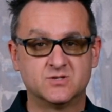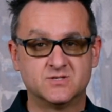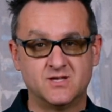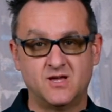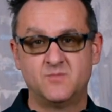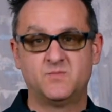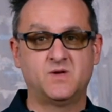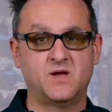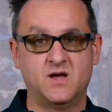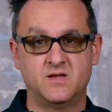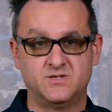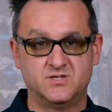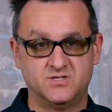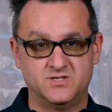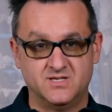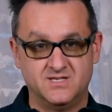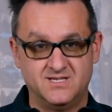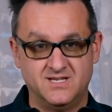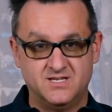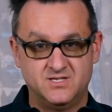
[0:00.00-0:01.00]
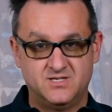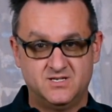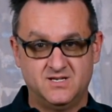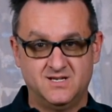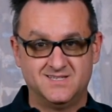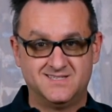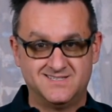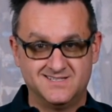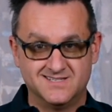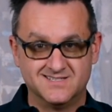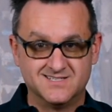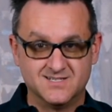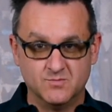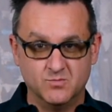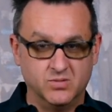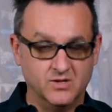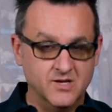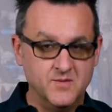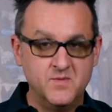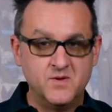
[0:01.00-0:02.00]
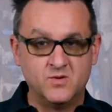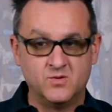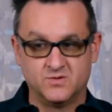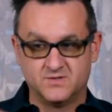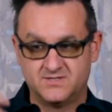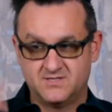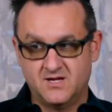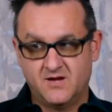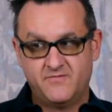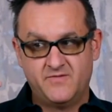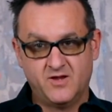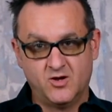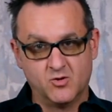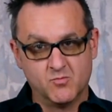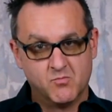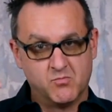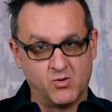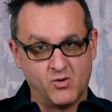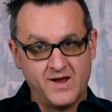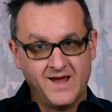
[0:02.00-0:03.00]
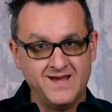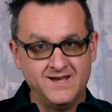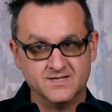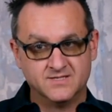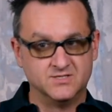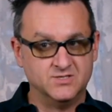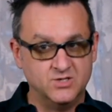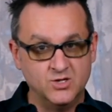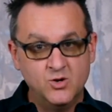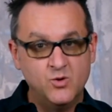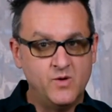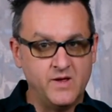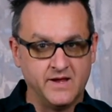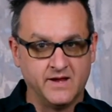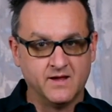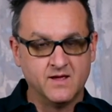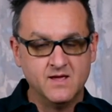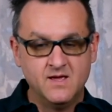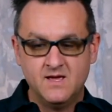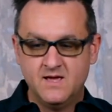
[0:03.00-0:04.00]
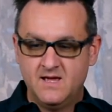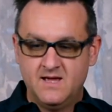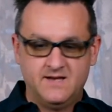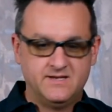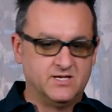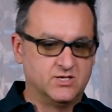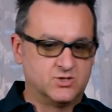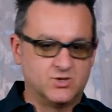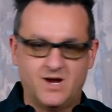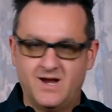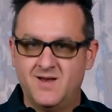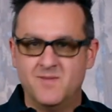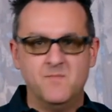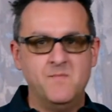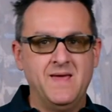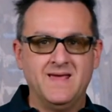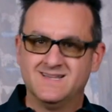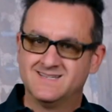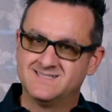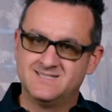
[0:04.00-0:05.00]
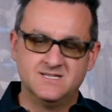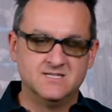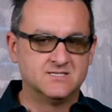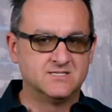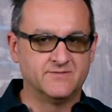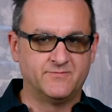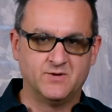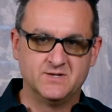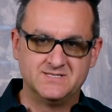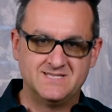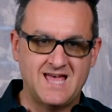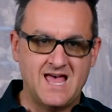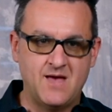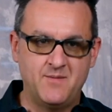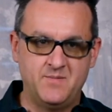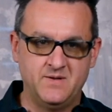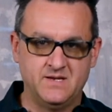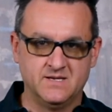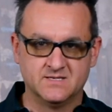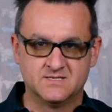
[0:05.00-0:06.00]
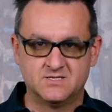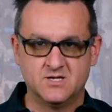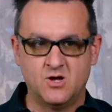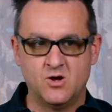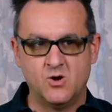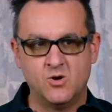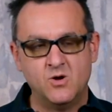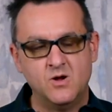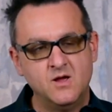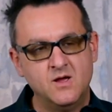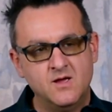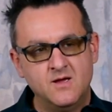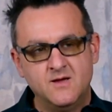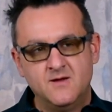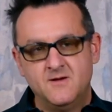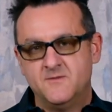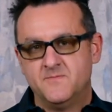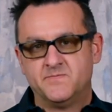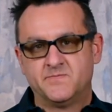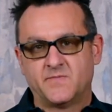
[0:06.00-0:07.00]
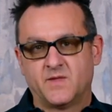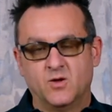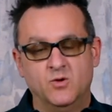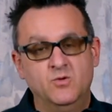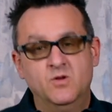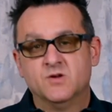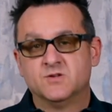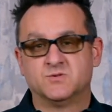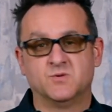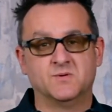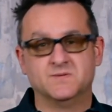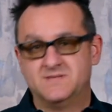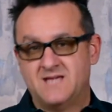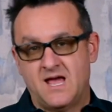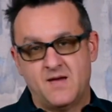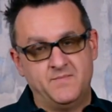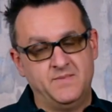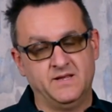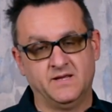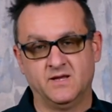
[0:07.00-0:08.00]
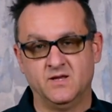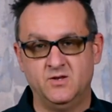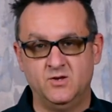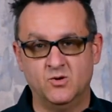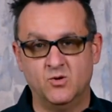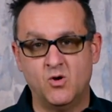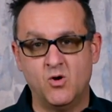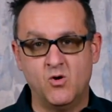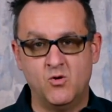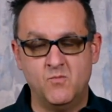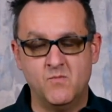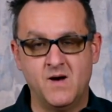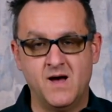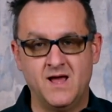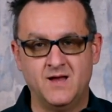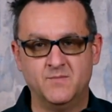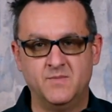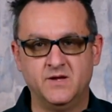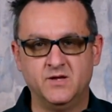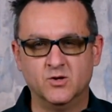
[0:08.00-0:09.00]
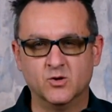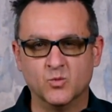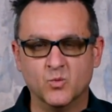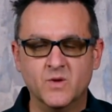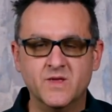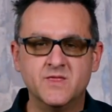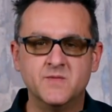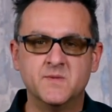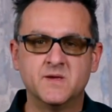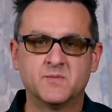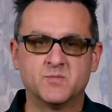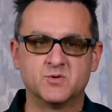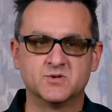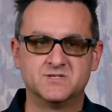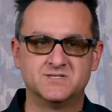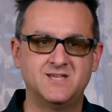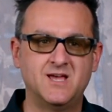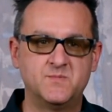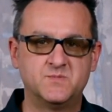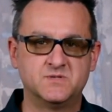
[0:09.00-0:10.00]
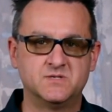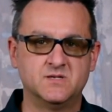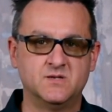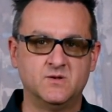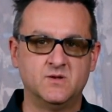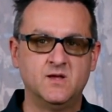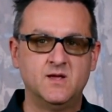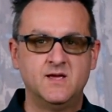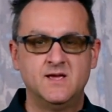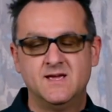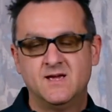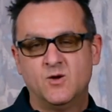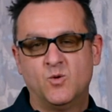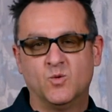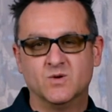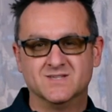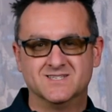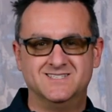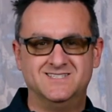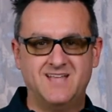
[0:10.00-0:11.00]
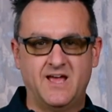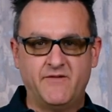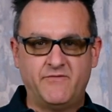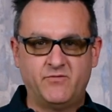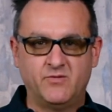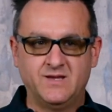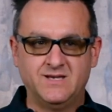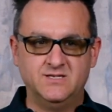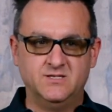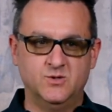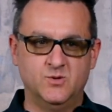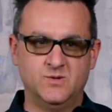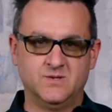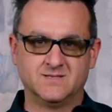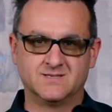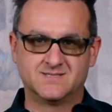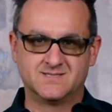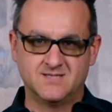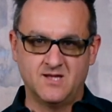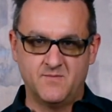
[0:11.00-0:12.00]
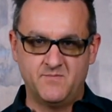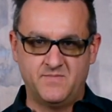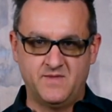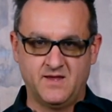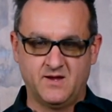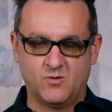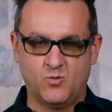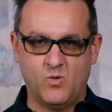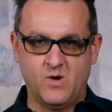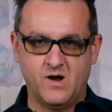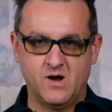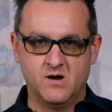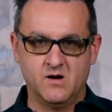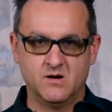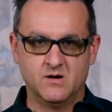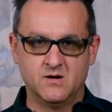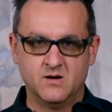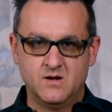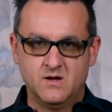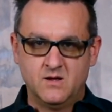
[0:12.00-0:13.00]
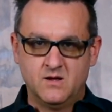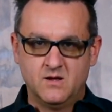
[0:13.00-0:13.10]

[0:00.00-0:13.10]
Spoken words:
subconscious attention. It's the subliminal stuff that your brain is doing to try to make sense of what's happening. So who knows what was happening in your own mind, but your rhythmic perception was definitely doing something where